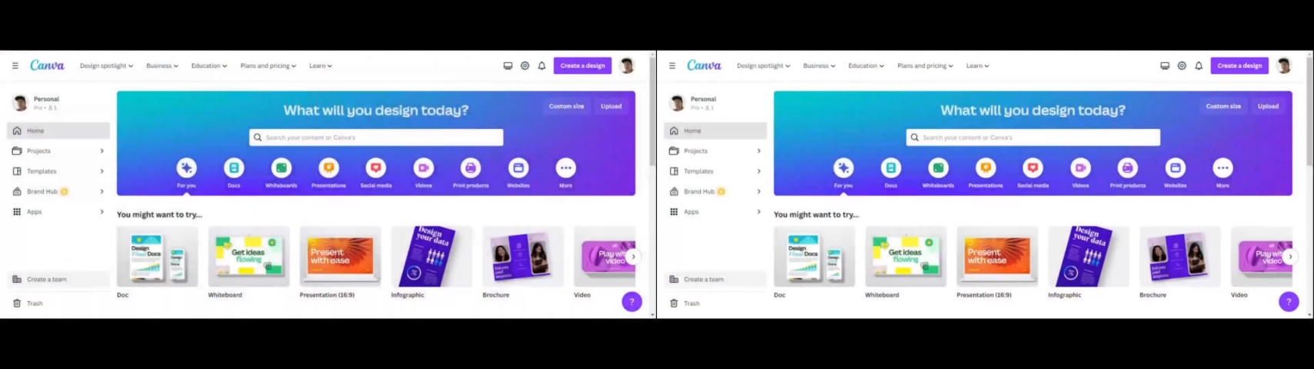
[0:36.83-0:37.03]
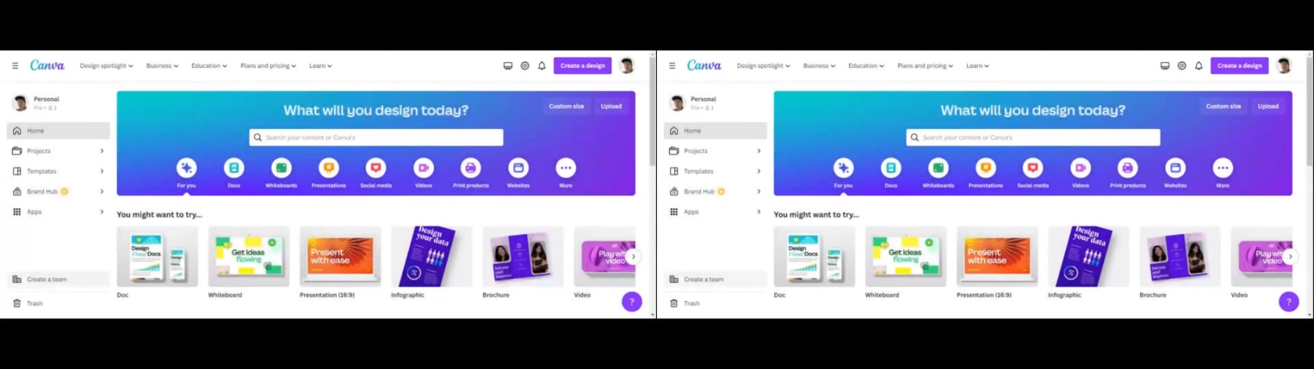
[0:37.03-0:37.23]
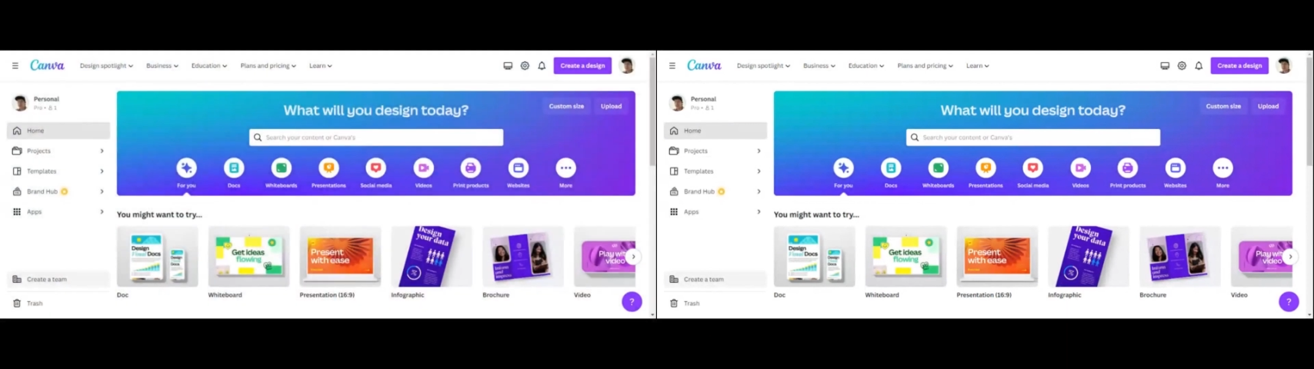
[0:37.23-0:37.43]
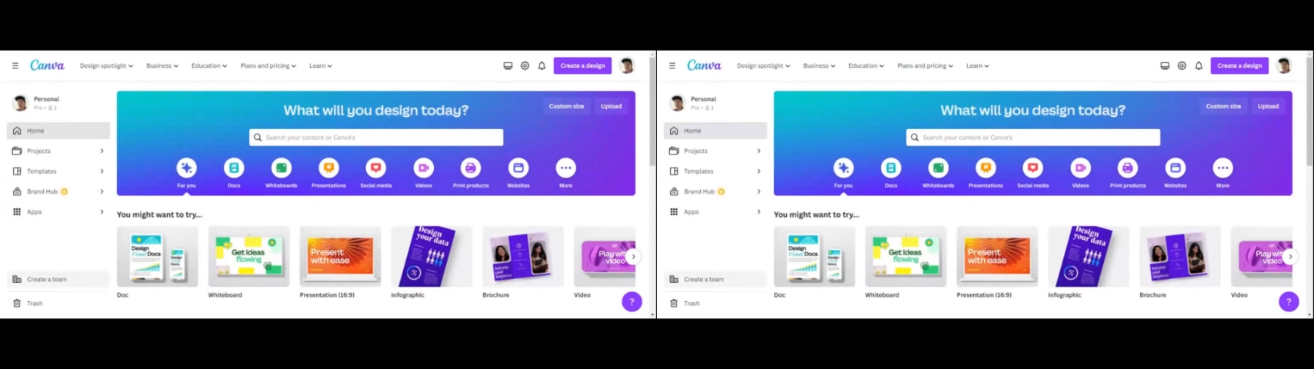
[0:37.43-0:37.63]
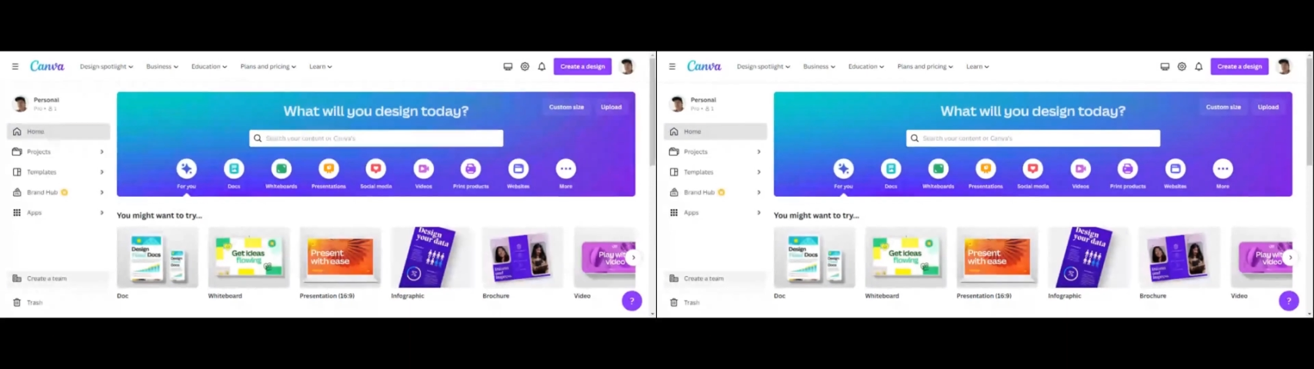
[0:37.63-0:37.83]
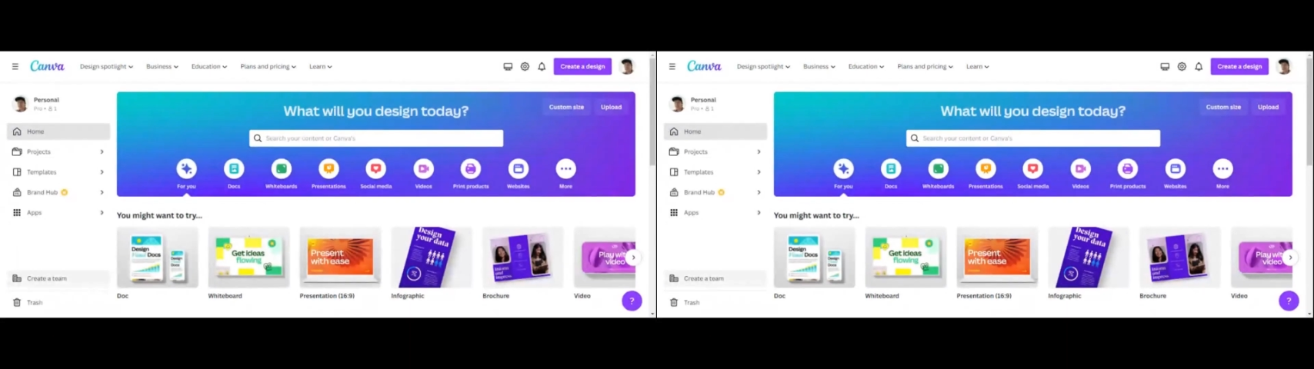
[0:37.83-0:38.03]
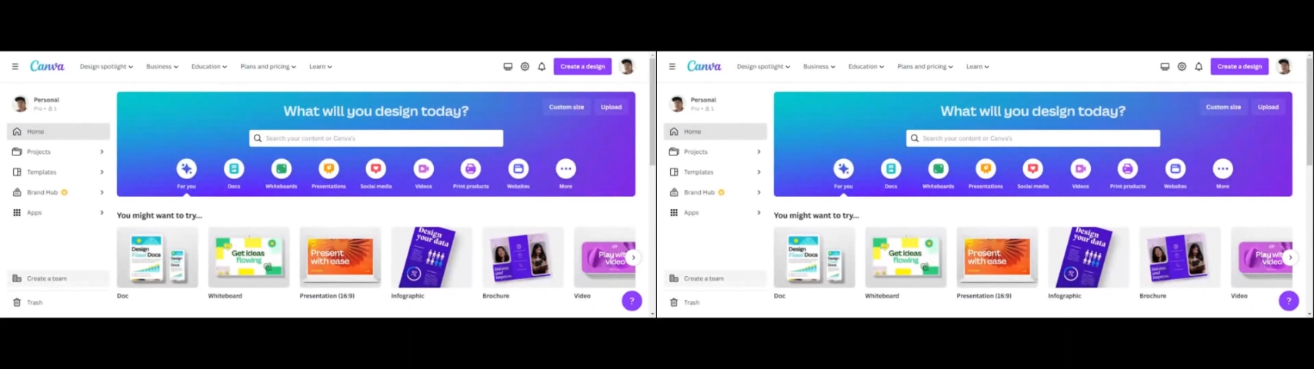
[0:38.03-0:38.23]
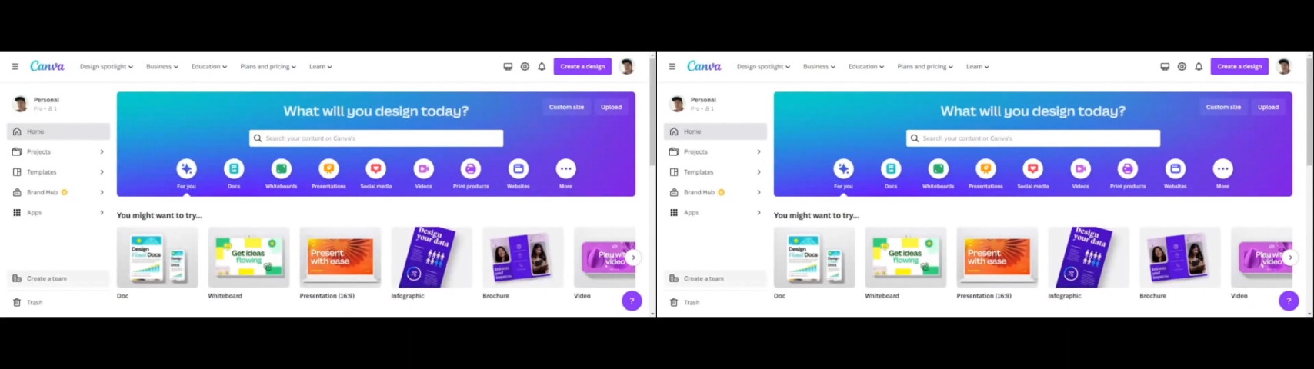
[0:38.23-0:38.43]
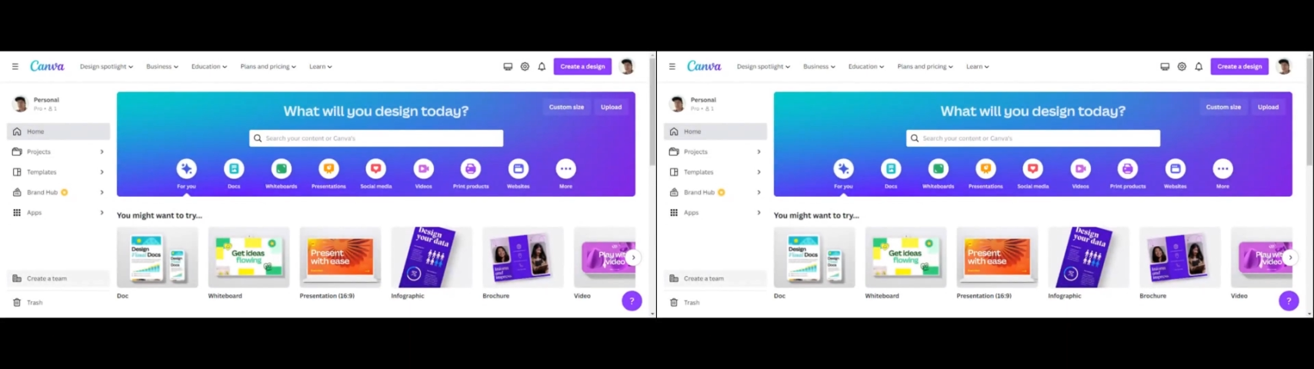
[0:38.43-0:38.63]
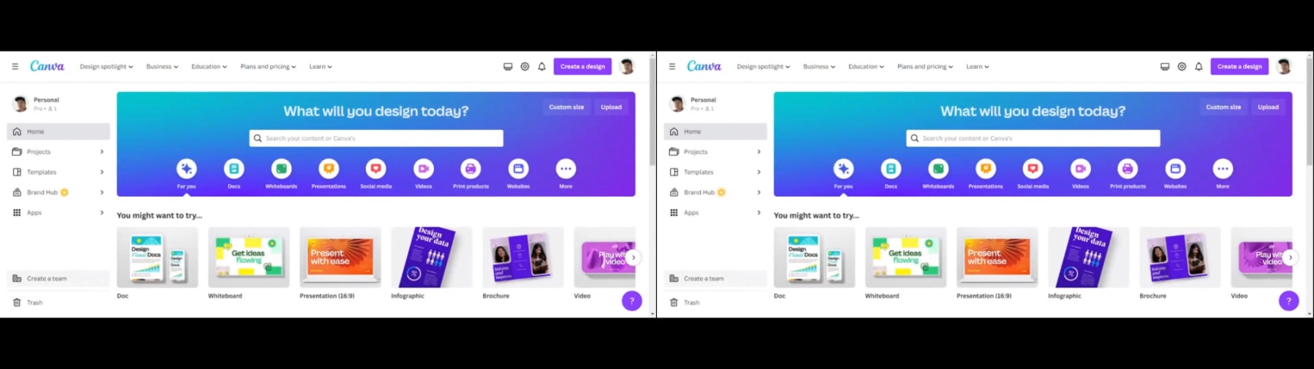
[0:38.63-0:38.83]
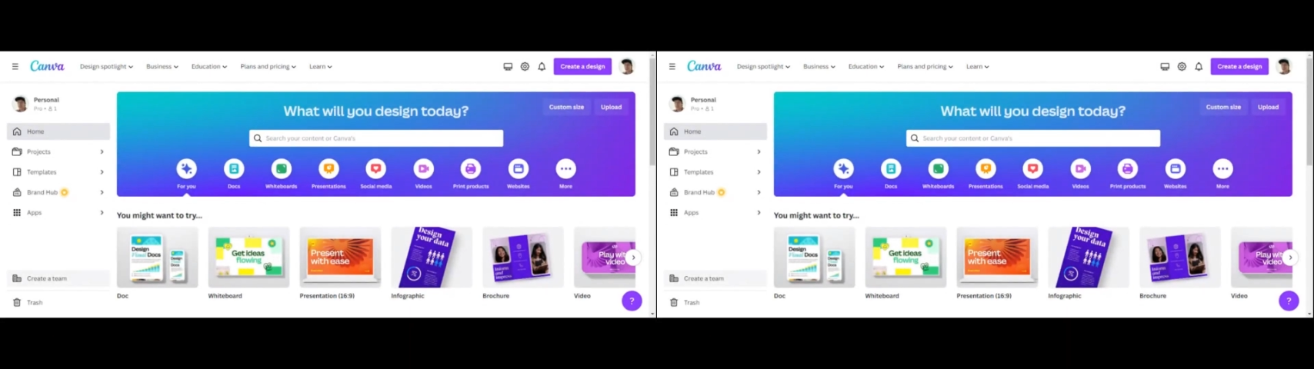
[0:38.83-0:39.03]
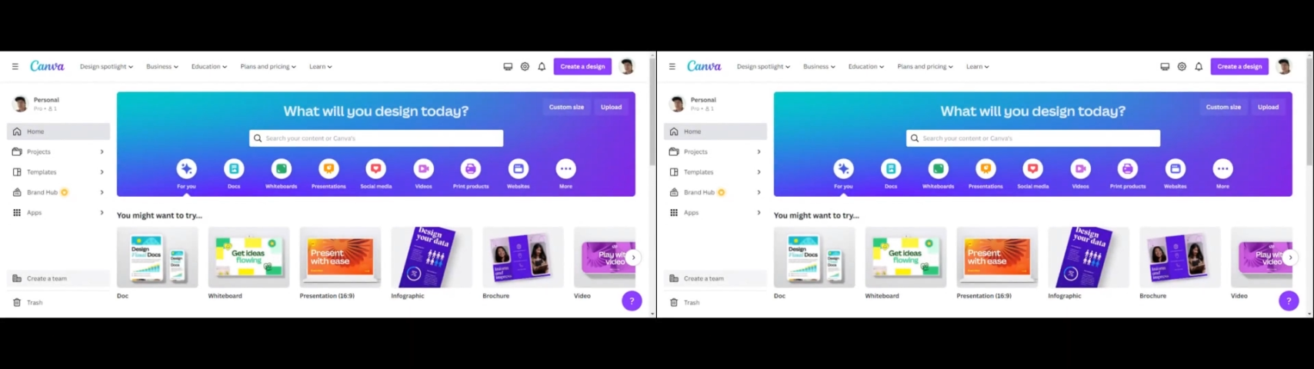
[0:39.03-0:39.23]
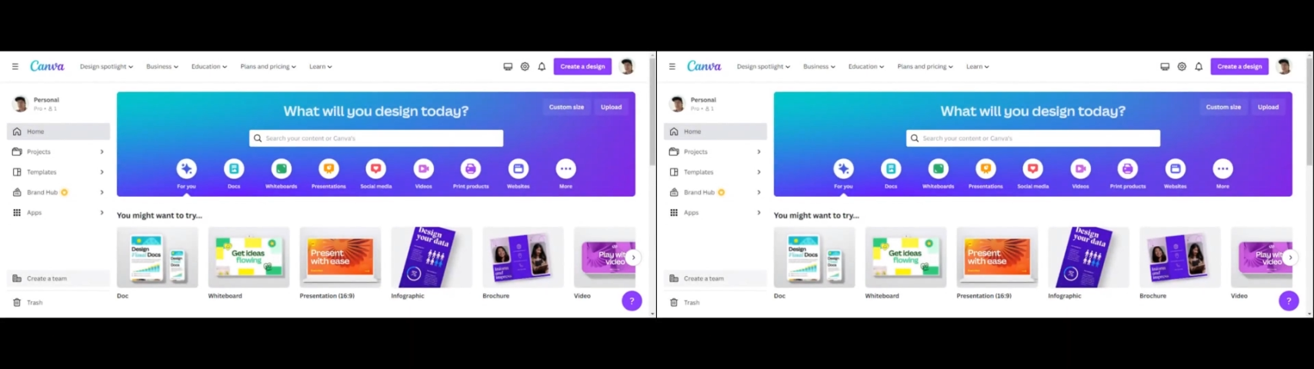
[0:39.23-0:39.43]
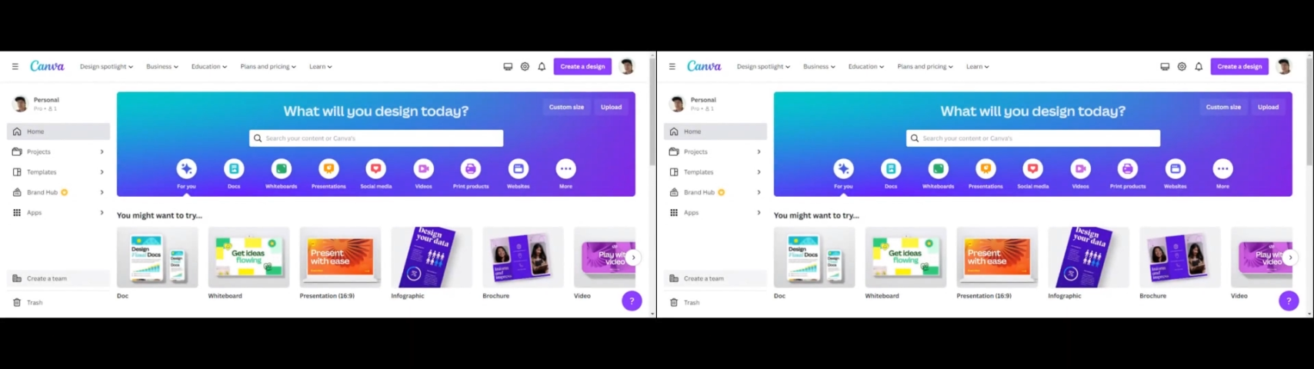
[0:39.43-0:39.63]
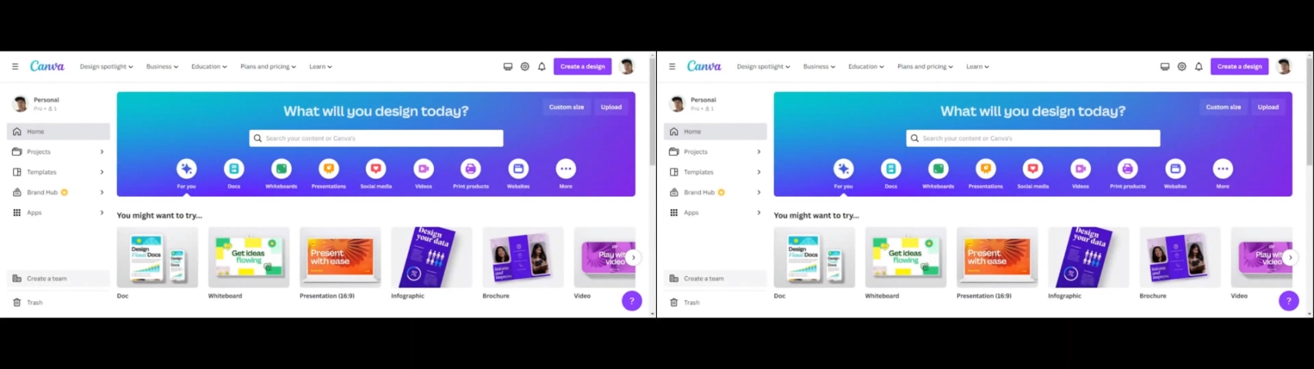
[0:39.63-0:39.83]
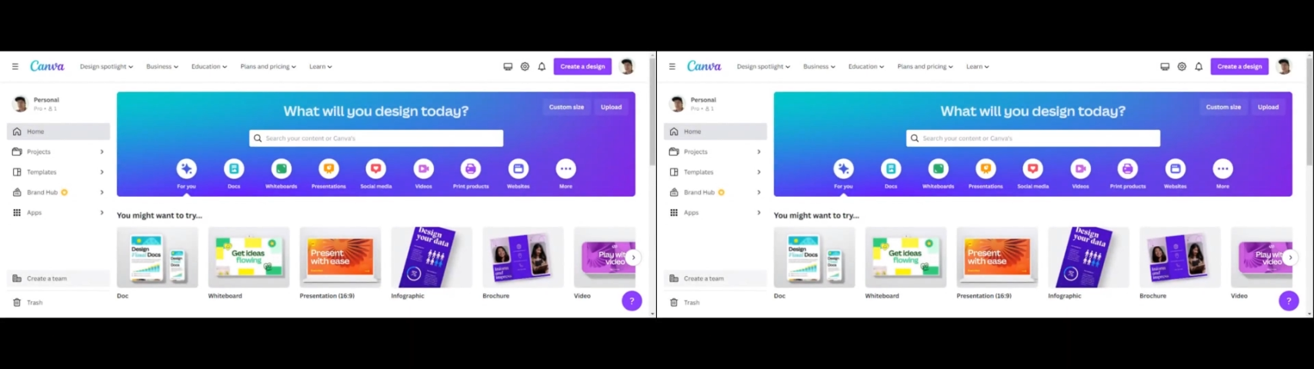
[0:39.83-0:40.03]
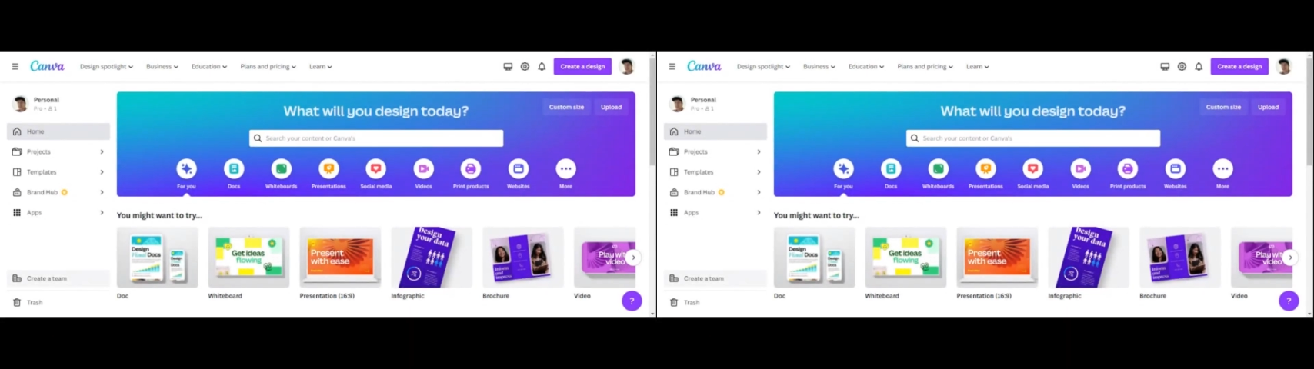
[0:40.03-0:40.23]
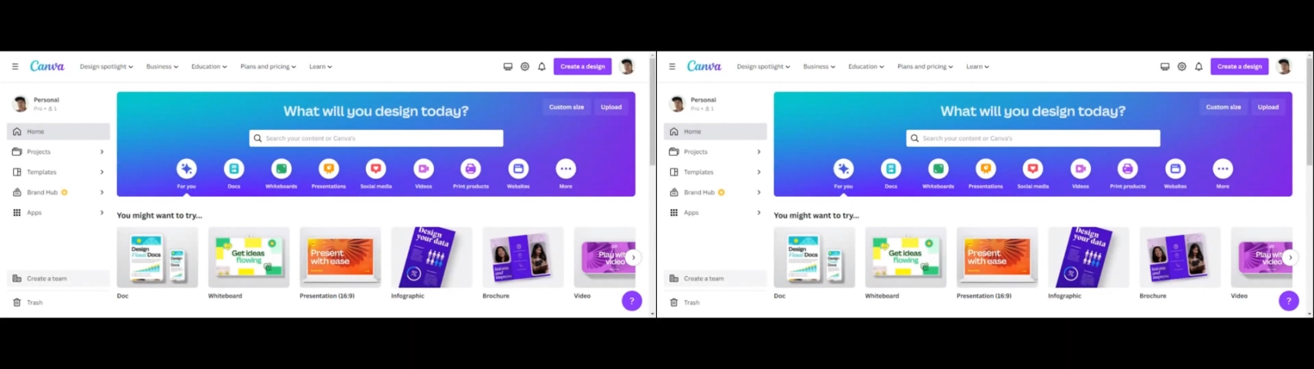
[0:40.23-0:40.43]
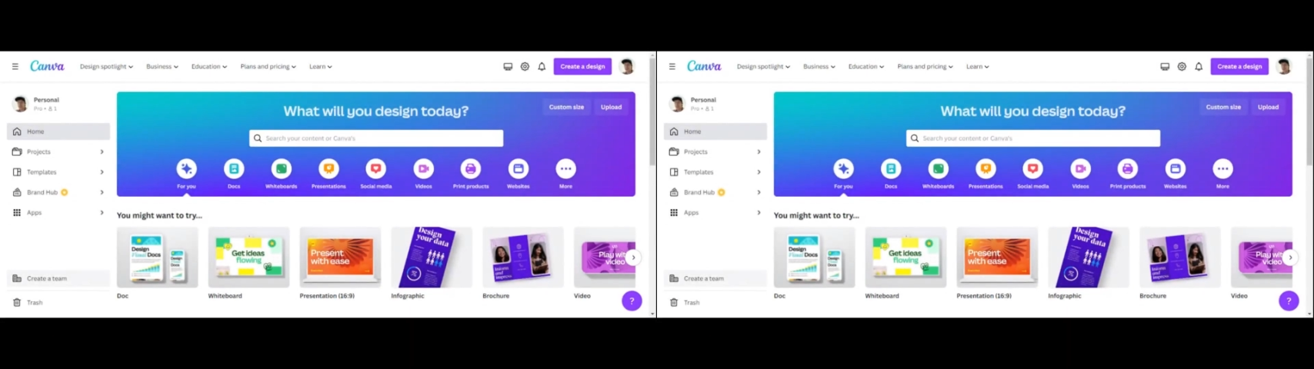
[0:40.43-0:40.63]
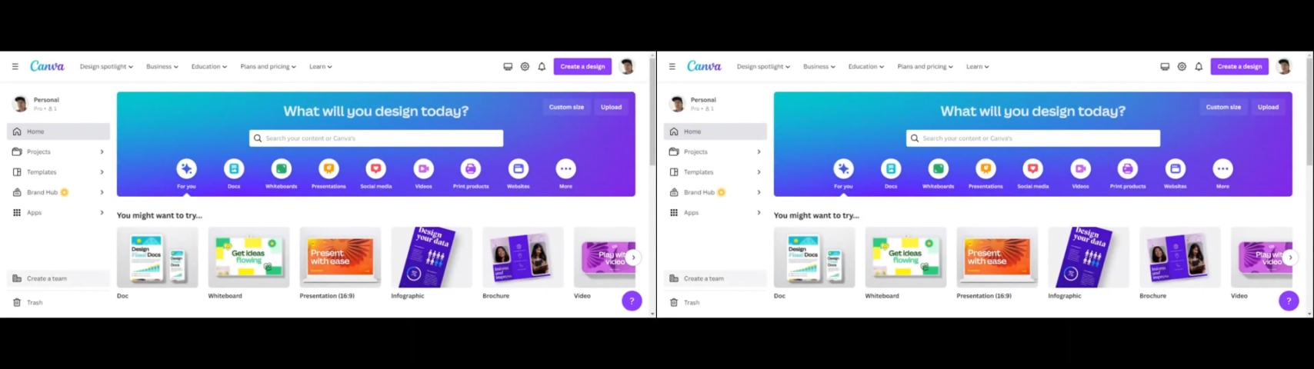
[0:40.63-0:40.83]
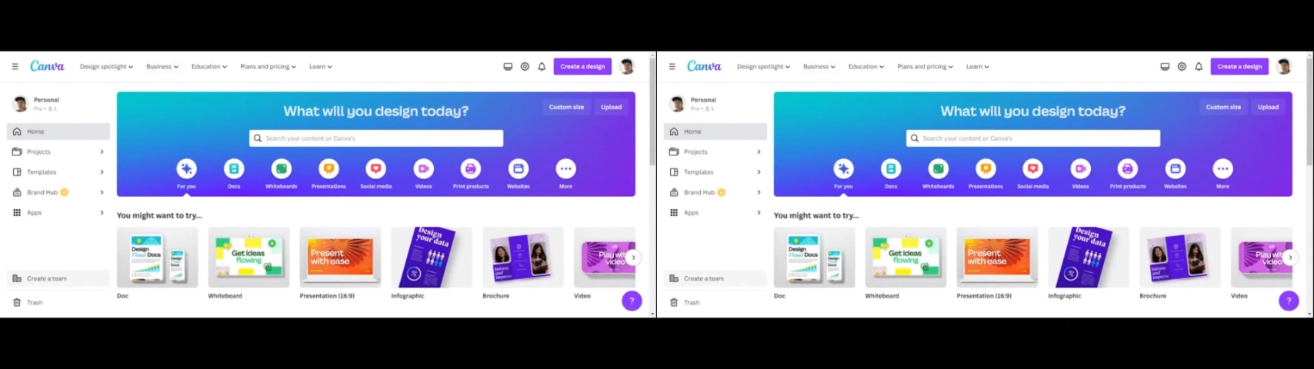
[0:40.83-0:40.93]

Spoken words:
(no speaker visible)